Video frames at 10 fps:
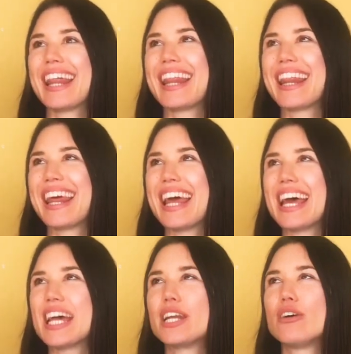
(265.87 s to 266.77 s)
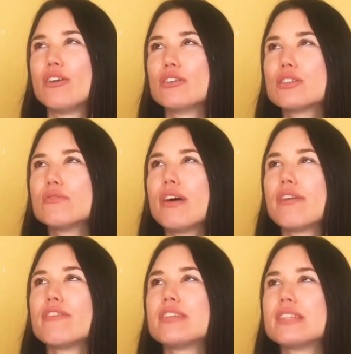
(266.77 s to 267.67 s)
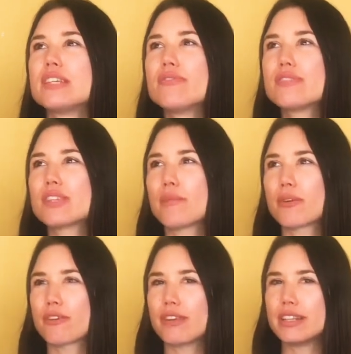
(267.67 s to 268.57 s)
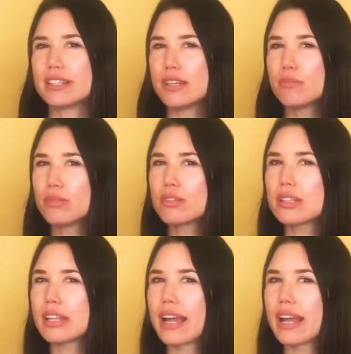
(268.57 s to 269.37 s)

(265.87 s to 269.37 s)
Then also I received some crazy inputs,